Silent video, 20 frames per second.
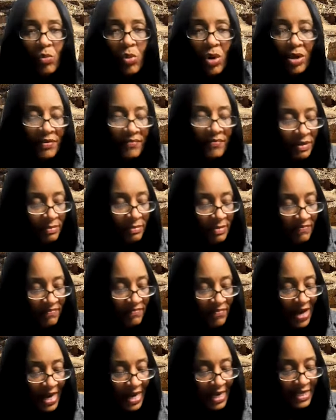One of them
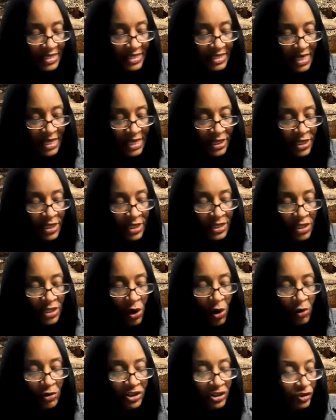advised that
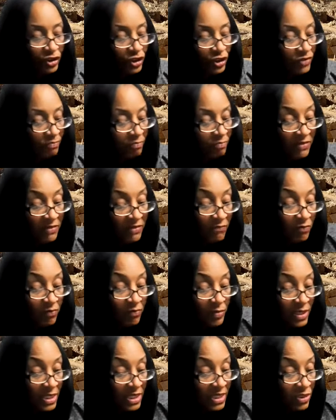Jehoshaphat
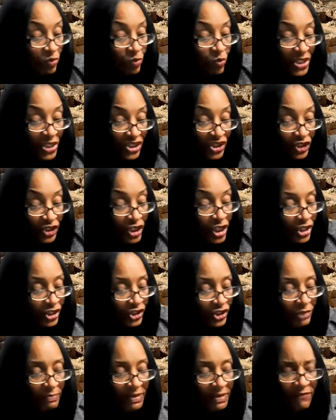his wish
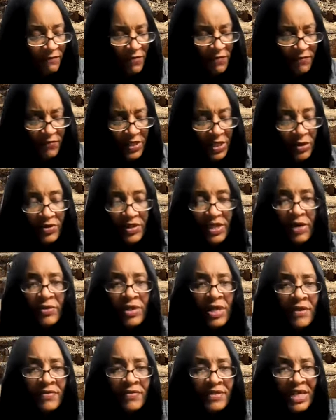should be fulfilled,
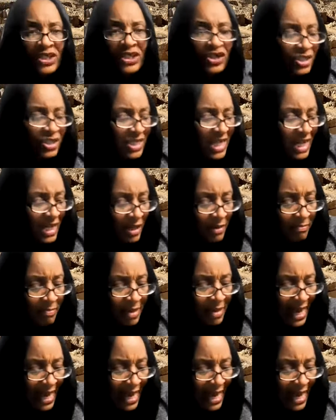that they should take him